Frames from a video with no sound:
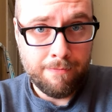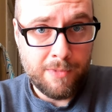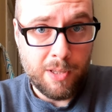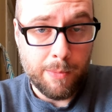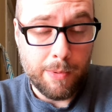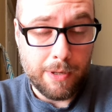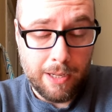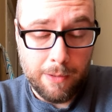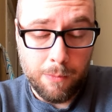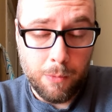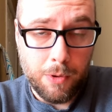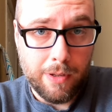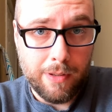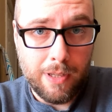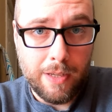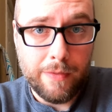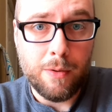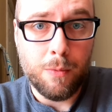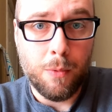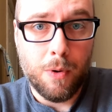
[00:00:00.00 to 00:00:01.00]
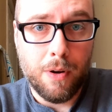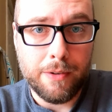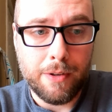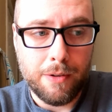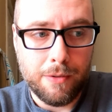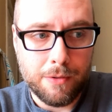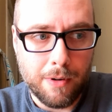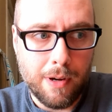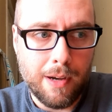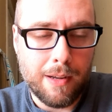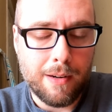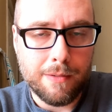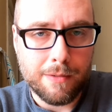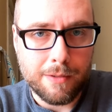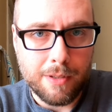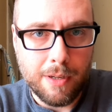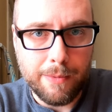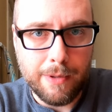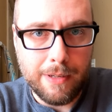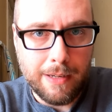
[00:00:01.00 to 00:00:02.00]
to begin with if you want to. Try it on
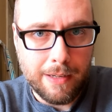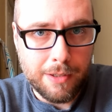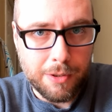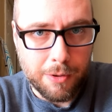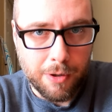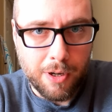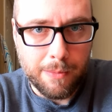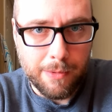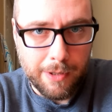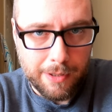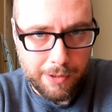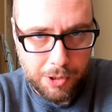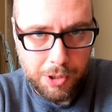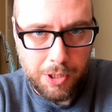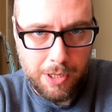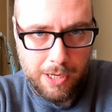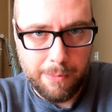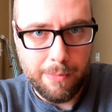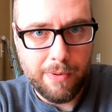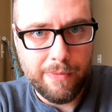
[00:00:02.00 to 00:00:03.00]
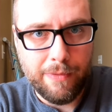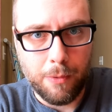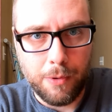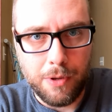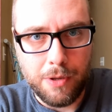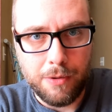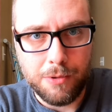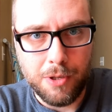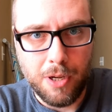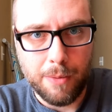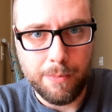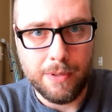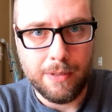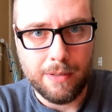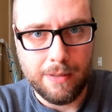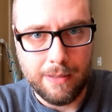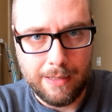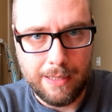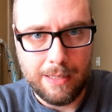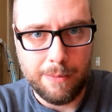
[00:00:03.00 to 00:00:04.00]
something extremely cheap before you jump
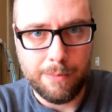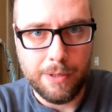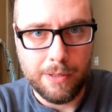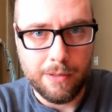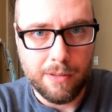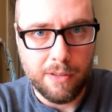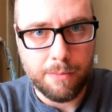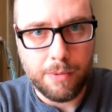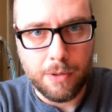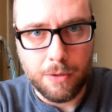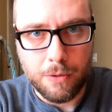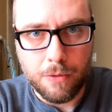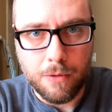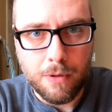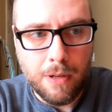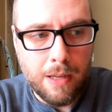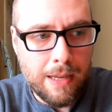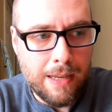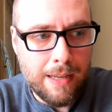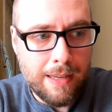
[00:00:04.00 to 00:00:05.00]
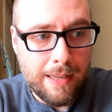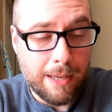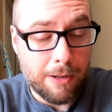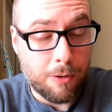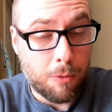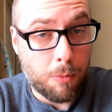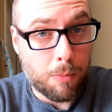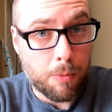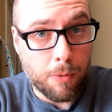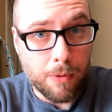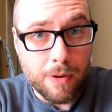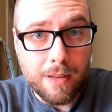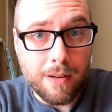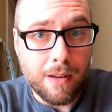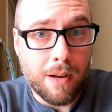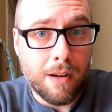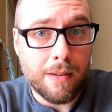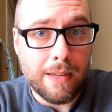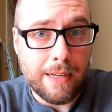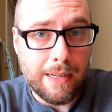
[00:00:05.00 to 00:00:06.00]
into the deep end of the pool. It'll print
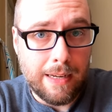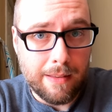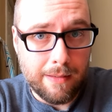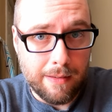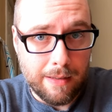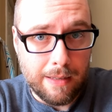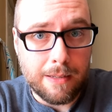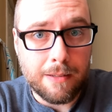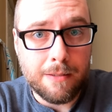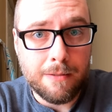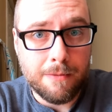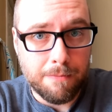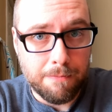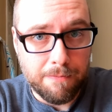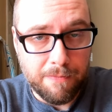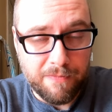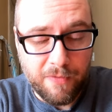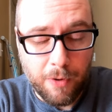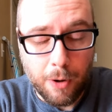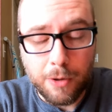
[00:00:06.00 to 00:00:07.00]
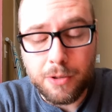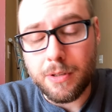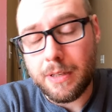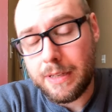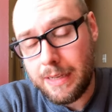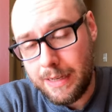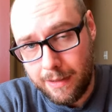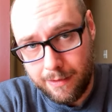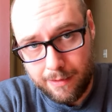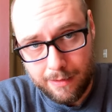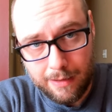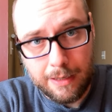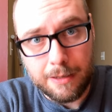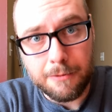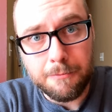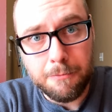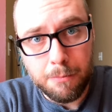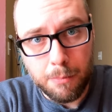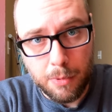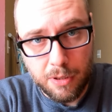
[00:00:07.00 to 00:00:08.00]
on anything, virtually
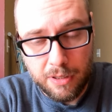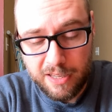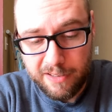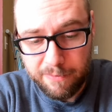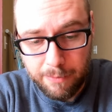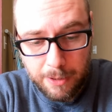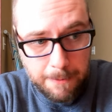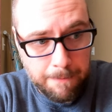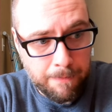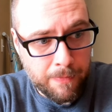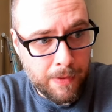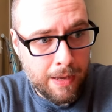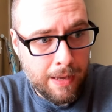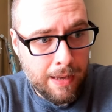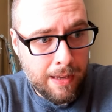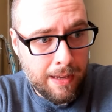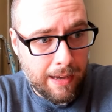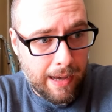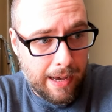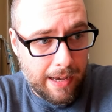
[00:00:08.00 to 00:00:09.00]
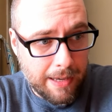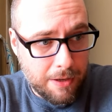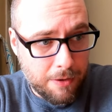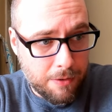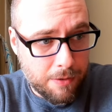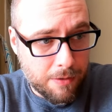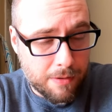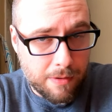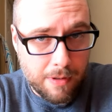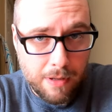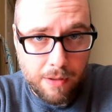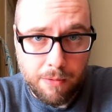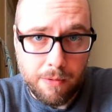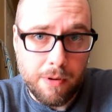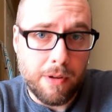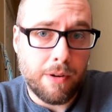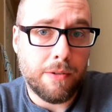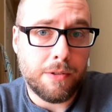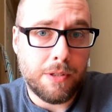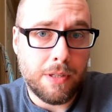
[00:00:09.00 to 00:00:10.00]
anything, believe me. I use the
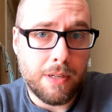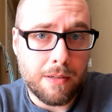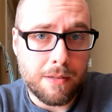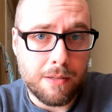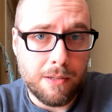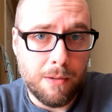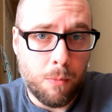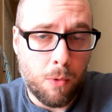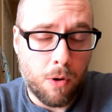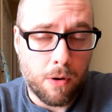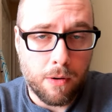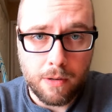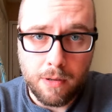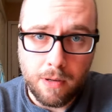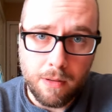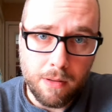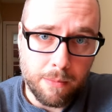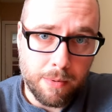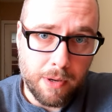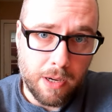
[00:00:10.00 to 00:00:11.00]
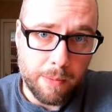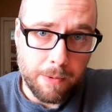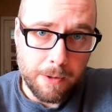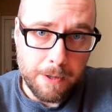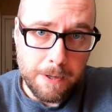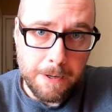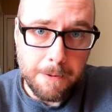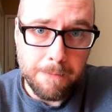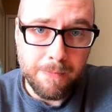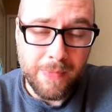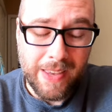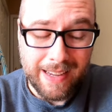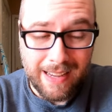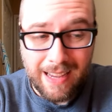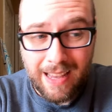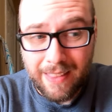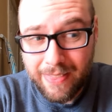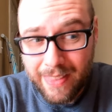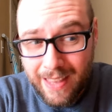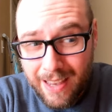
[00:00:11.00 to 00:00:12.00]
three hundred G S M watercolor paper here. I
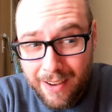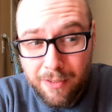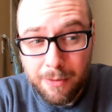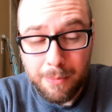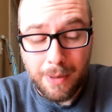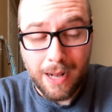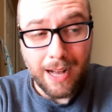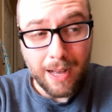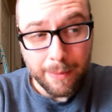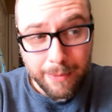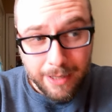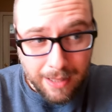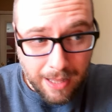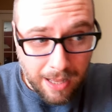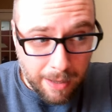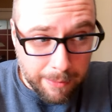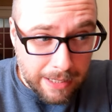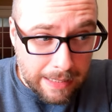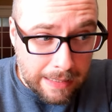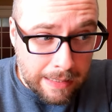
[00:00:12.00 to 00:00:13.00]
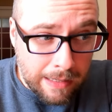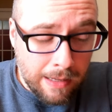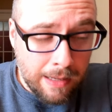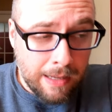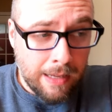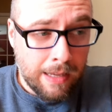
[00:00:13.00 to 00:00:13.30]
got that from Hobby Lobby.